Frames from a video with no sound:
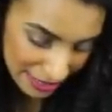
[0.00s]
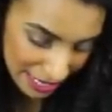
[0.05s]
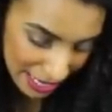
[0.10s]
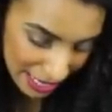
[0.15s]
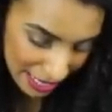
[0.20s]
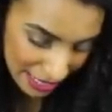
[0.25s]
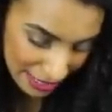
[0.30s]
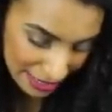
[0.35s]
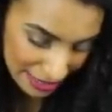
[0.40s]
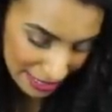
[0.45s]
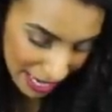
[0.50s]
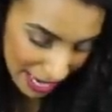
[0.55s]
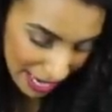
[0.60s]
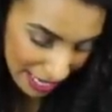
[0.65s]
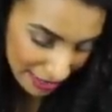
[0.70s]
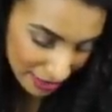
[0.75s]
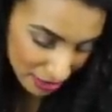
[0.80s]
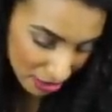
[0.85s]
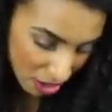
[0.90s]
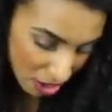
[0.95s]
that it
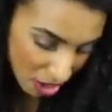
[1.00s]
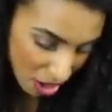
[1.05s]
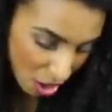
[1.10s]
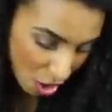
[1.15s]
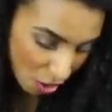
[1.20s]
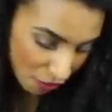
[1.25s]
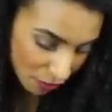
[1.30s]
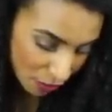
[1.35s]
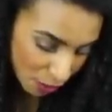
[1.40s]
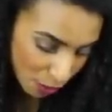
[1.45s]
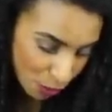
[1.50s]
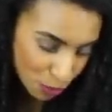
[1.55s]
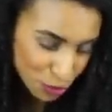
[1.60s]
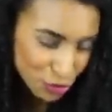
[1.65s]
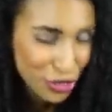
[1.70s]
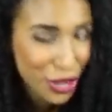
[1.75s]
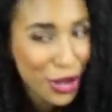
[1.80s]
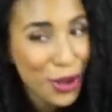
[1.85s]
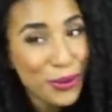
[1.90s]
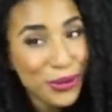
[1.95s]
contains are, of
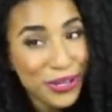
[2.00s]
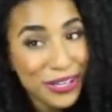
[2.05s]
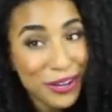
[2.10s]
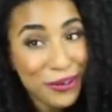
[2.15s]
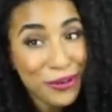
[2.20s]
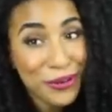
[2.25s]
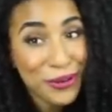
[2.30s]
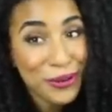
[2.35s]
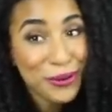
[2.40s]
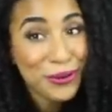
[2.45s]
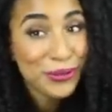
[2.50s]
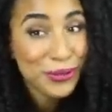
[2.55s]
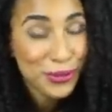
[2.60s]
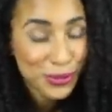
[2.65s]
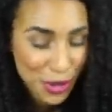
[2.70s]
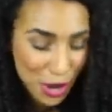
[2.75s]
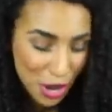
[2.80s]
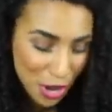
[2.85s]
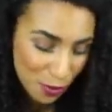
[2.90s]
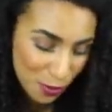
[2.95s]
course, coconut oil,
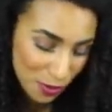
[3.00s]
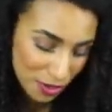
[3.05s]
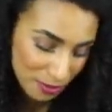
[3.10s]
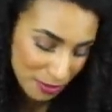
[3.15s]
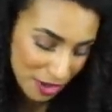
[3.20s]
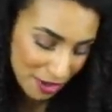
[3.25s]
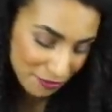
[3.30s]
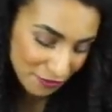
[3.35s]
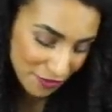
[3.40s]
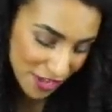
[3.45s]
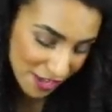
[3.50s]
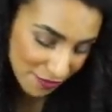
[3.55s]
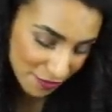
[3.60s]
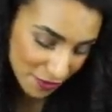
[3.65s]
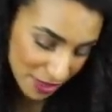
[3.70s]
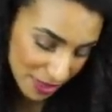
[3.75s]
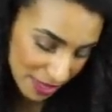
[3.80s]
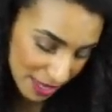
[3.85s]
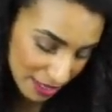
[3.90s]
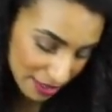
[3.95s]
you know, one of my
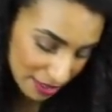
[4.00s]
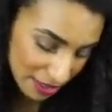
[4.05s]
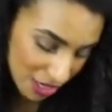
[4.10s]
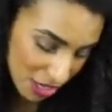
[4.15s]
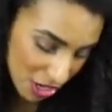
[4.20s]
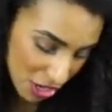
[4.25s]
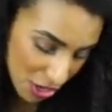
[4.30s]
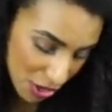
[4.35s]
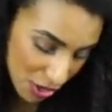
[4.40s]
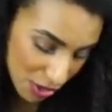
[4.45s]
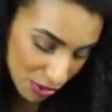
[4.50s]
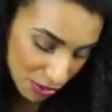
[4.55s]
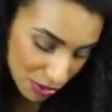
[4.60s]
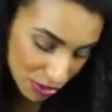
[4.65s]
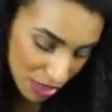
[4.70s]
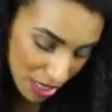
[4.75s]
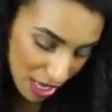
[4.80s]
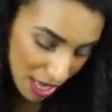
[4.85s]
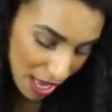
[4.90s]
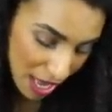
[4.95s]
favorite things to
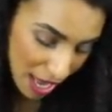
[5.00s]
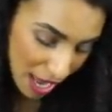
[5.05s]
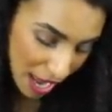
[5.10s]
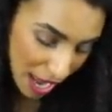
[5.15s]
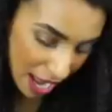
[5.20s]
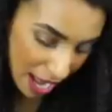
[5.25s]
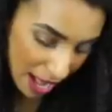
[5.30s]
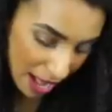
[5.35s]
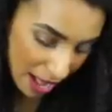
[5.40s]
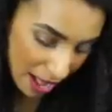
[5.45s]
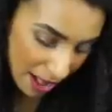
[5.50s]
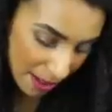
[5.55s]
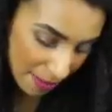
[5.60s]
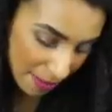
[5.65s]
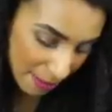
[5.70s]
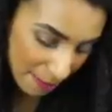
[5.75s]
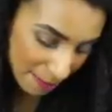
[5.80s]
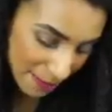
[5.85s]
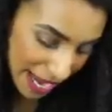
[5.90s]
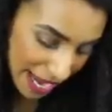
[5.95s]
use,
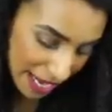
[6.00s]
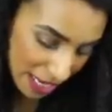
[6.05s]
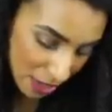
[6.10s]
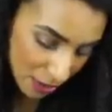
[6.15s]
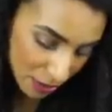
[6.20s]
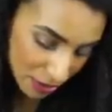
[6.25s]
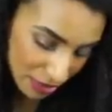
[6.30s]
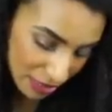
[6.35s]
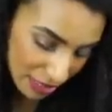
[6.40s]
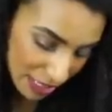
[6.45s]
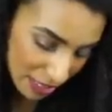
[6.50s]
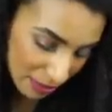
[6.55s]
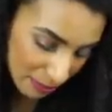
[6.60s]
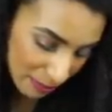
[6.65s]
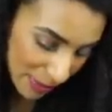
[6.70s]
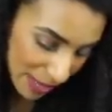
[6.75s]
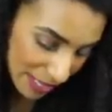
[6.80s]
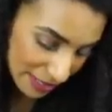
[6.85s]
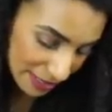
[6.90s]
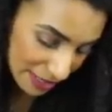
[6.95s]
mango
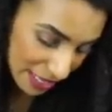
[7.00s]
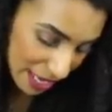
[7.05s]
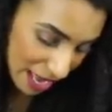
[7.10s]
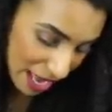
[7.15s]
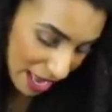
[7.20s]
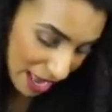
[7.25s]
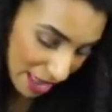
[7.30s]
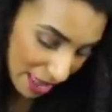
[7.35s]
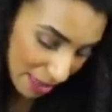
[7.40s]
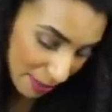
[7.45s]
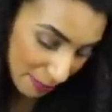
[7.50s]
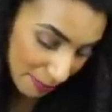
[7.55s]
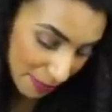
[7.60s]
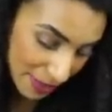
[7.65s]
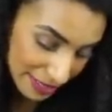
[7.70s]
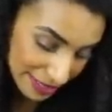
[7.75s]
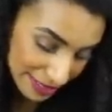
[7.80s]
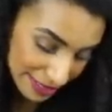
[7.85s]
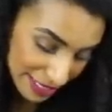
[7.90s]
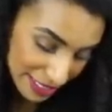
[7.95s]
seed butter,
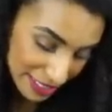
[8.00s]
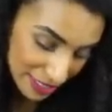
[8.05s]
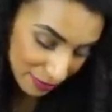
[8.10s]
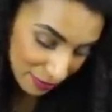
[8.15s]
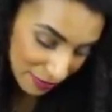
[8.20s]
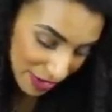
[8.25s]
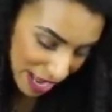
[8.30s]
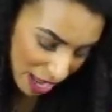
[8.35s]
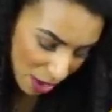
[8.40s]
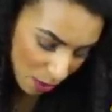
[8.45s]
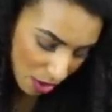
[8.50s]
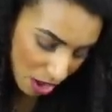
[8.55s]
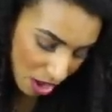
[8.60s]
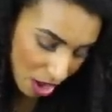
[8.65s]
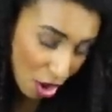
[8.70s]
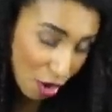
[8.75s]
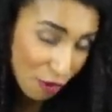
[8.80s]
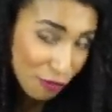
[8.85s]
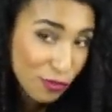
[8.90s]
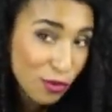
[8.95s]
hibiscus
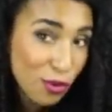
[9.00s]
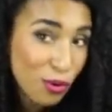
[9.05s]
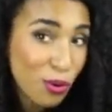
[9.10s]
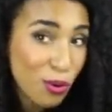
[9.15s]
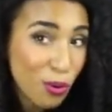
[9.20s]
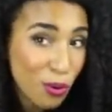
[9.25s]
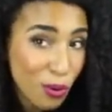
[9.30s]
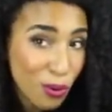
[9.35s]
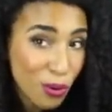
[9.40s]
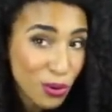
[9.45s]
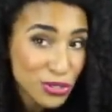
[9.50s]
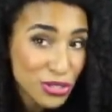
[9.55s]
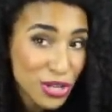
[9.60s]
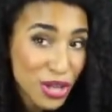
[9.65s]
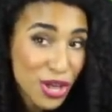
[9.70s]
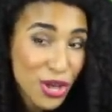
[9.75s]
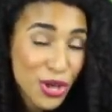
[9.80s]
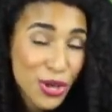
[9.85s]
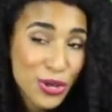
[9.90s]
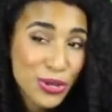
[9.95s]
flower, of course,
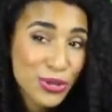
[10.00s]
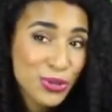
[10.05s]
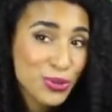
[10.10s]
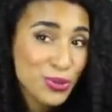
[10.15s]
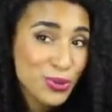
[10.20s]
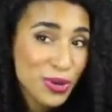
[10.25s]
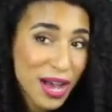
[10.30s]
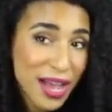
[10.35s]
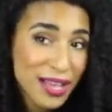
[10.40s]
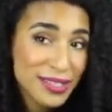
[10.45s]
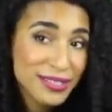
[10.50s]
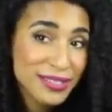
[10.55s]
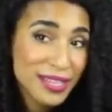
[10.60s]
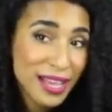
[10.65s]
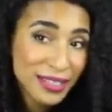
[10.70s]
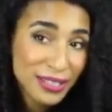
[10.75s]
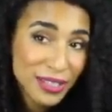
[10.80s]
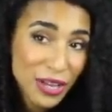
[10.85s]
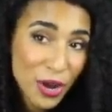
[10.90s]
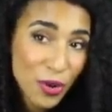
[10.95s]
you guys
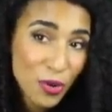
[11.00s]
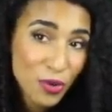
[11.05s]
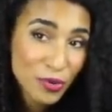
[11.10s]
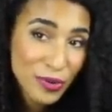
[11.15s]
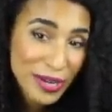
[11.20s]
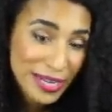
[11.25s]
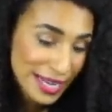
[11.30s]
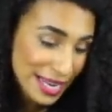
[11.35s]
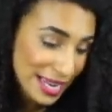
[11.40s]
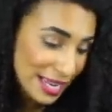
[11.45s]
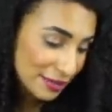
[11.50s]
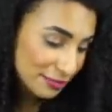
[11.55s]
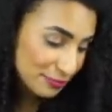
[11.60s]
don't know already.